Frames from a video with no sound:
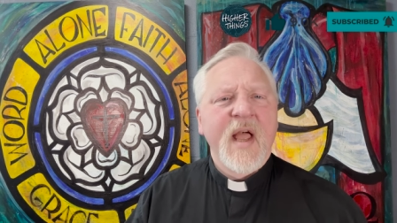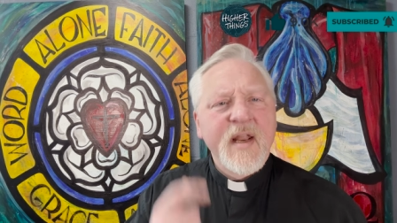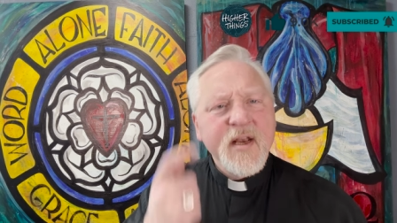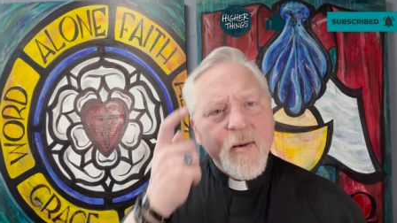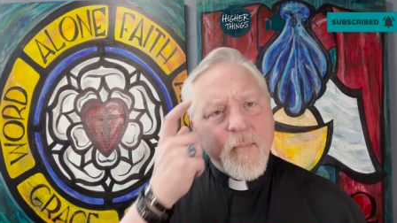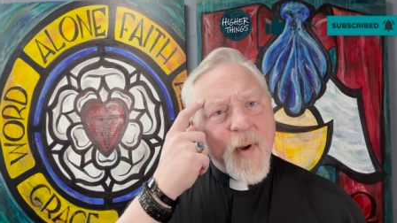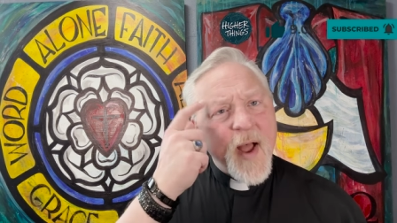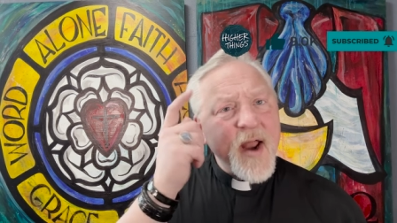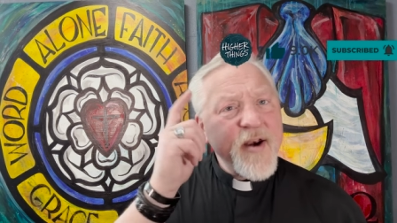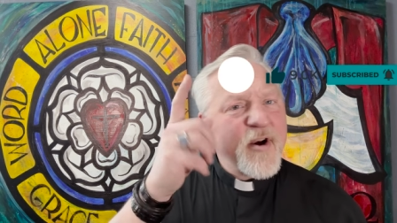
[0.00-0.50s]

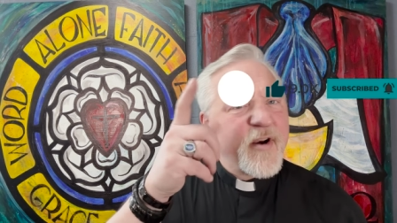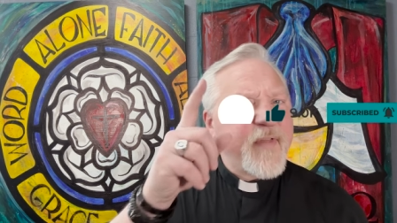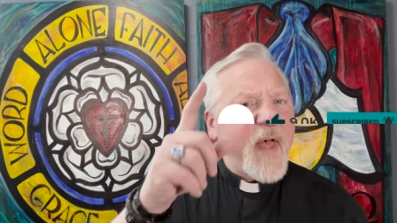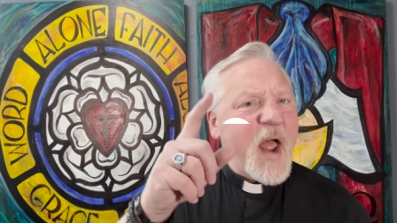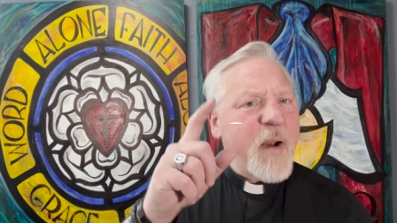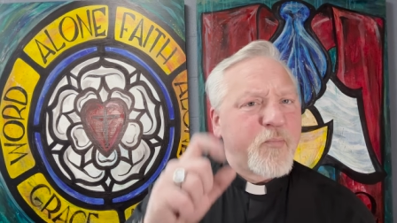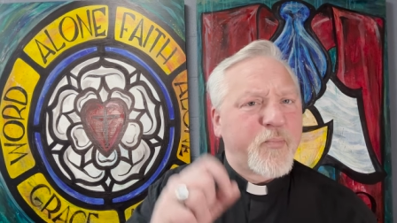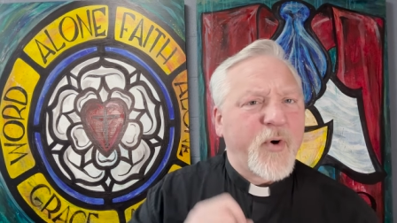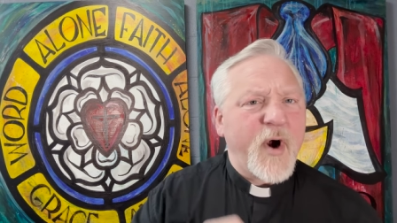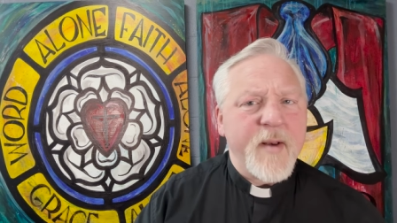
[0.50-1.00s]
Now ponder
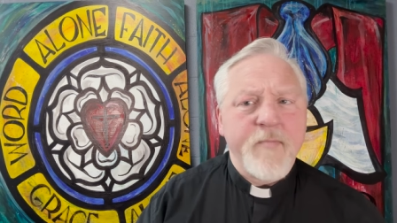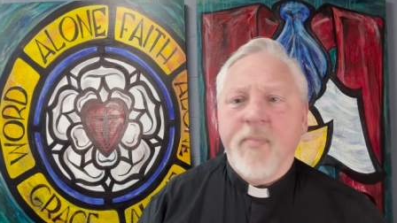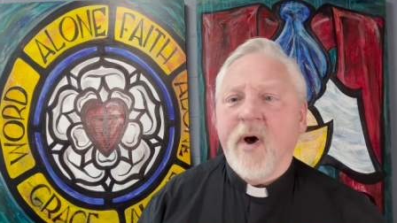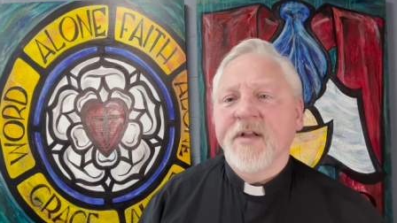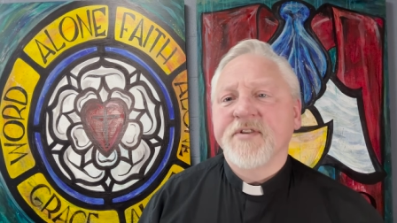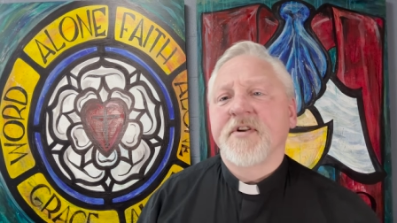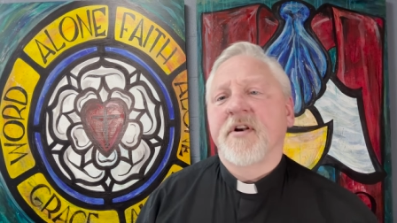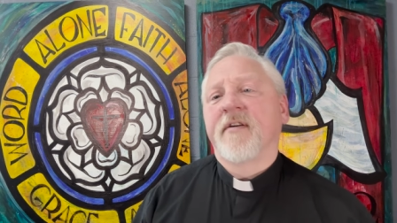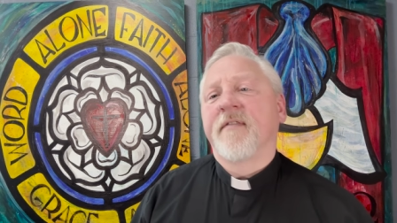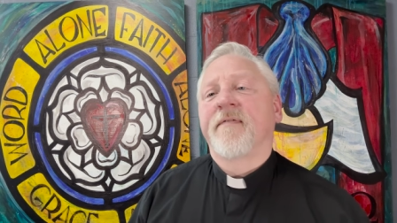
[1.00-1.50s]
that, brain
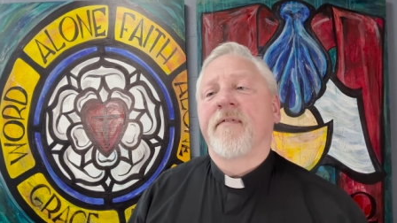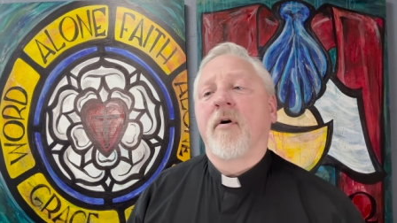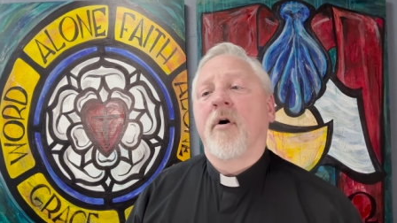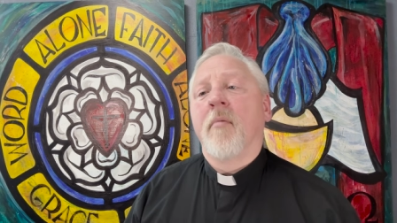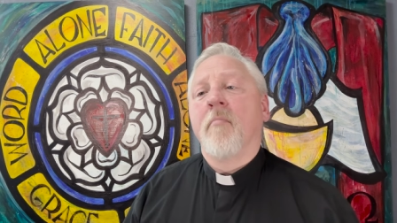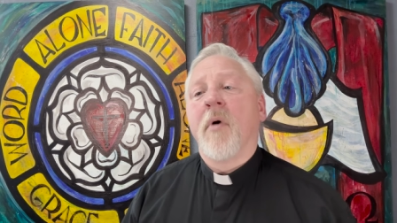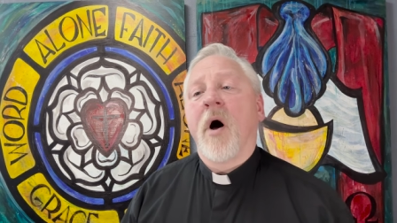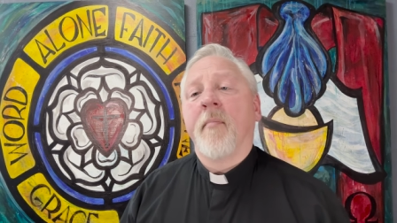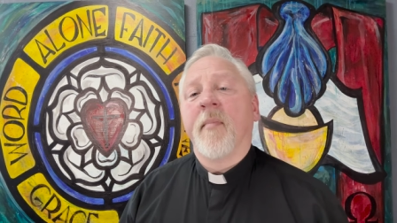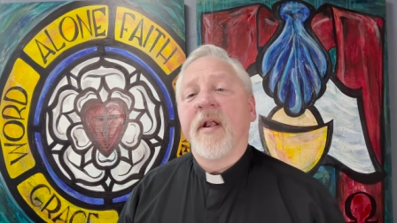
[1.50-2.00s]
buster, for
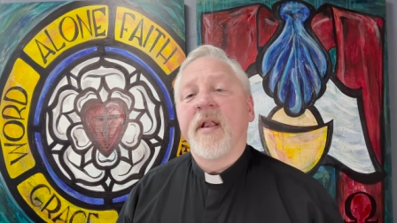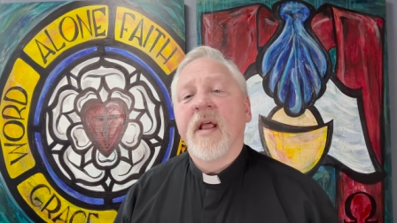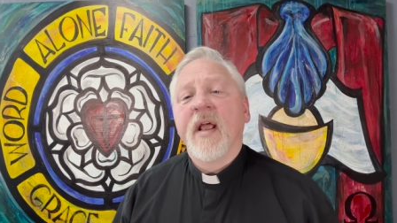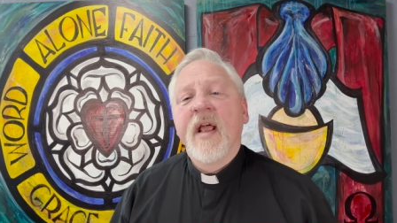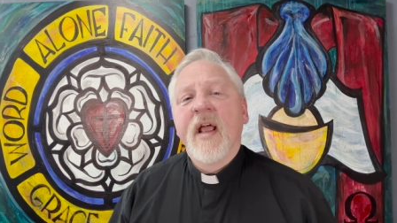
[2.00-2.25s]
a moment.